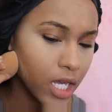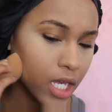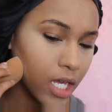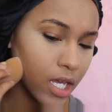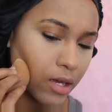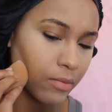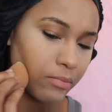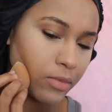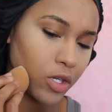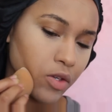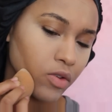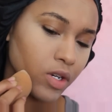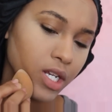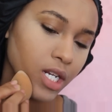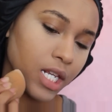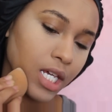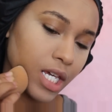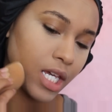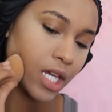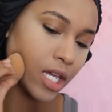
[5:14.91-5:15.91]

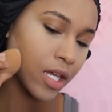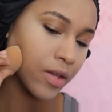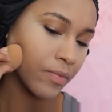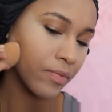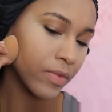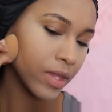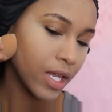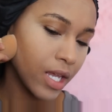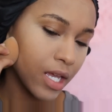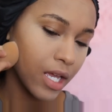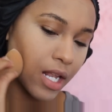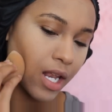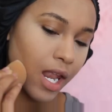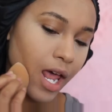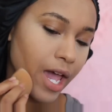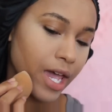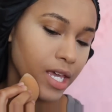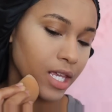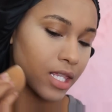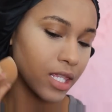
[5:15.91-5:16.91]
community.
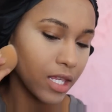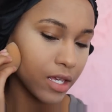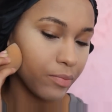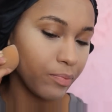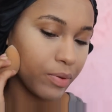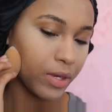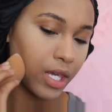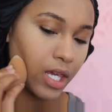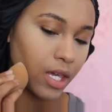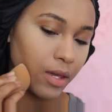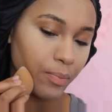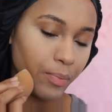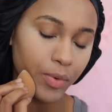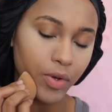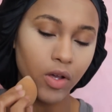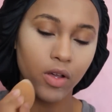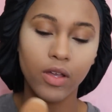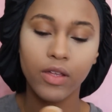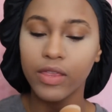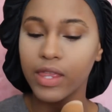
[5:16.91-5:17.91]
Like, the
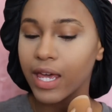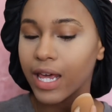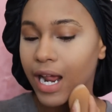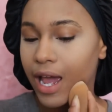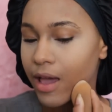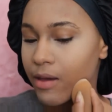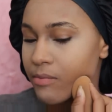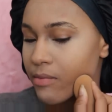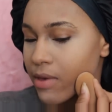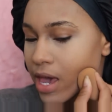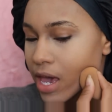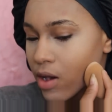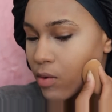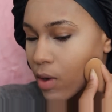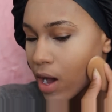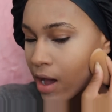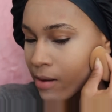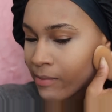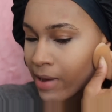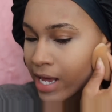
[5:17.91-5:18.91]
people that I met
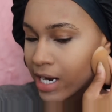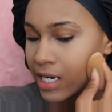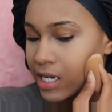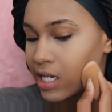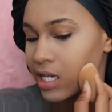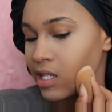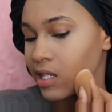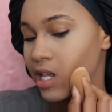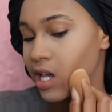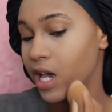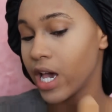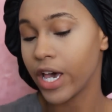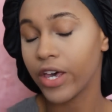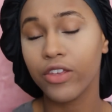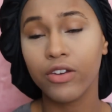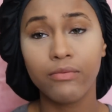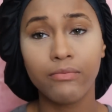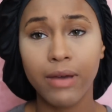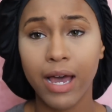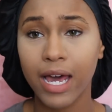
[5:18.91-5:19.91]
while modeling, the
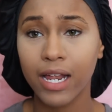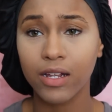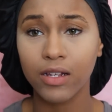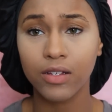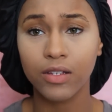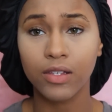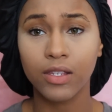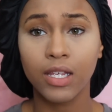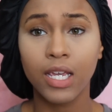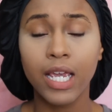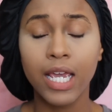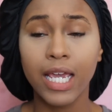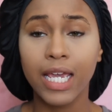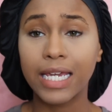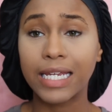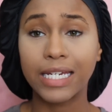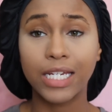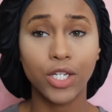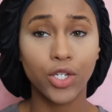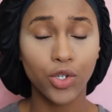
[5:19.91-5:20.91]
other models
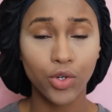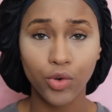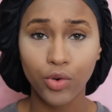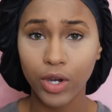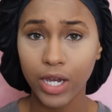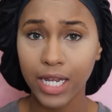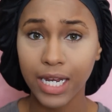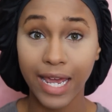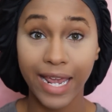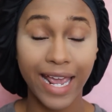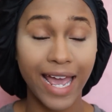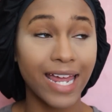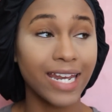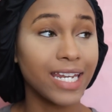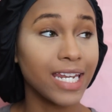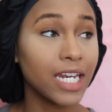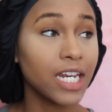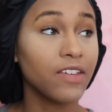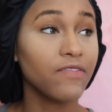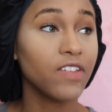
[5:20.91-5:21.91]
in Detroit, like, I
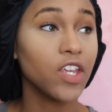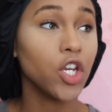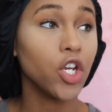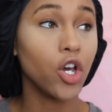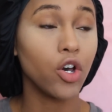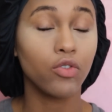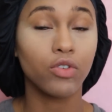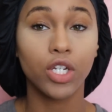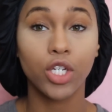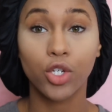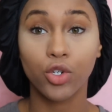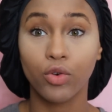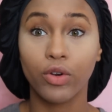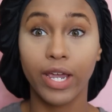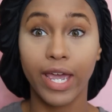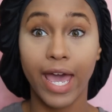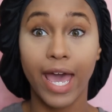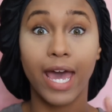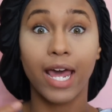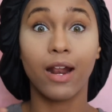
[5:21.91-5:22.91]
didn't even know
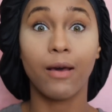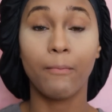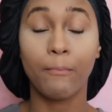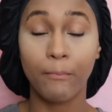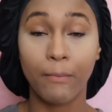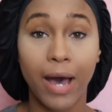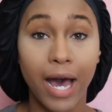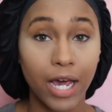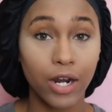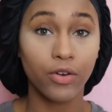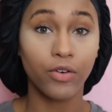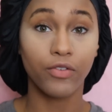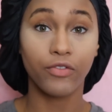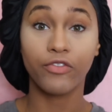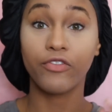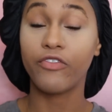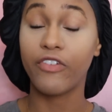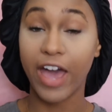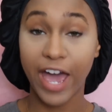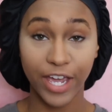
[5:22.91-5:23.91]
Detroit had a model
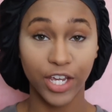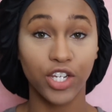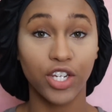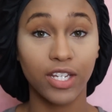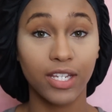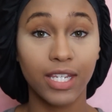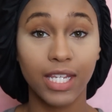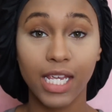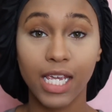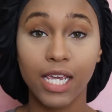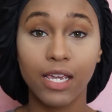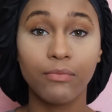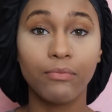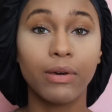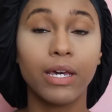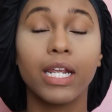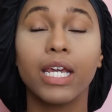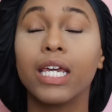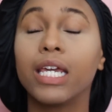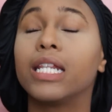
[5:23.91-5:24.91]
fashion scene,
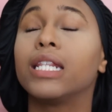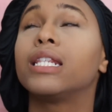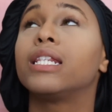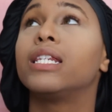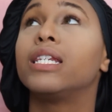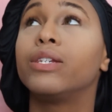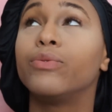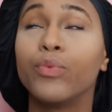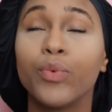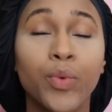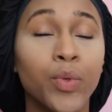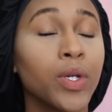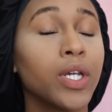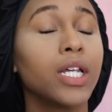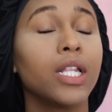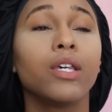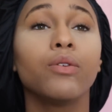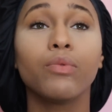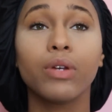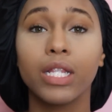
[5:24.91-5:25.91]
but it
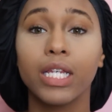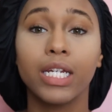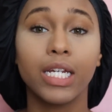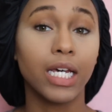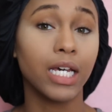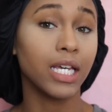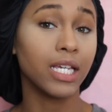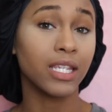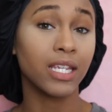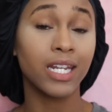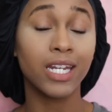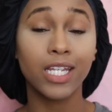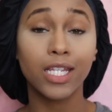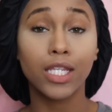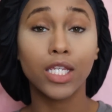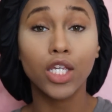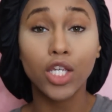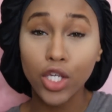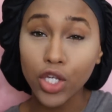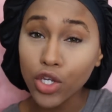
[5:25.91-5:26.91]
really does, and
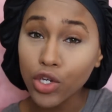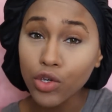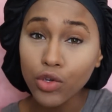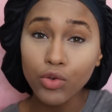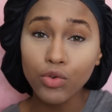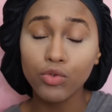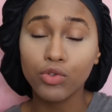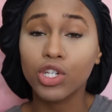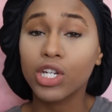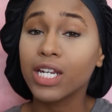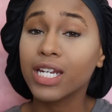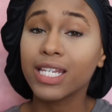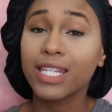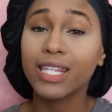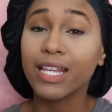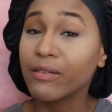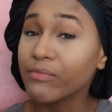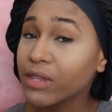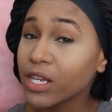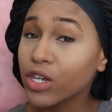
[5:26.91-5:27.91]
it's huge, and it's
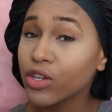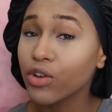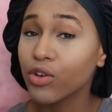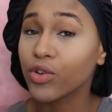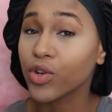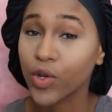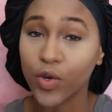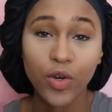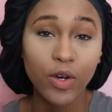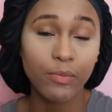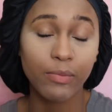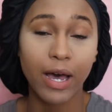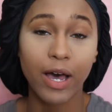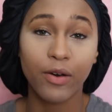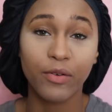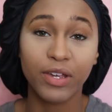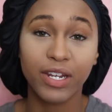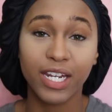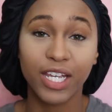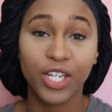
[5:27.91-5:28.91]
something you don't know
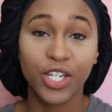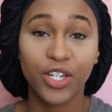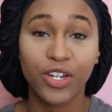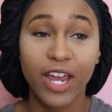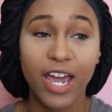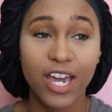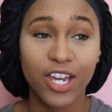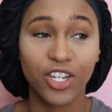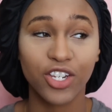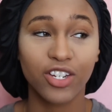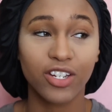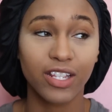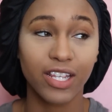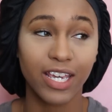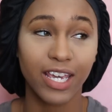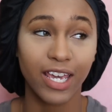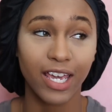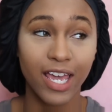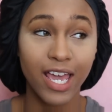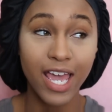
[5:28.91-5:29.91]
about unless you're
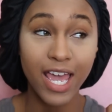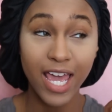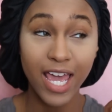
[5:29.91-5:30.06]
actually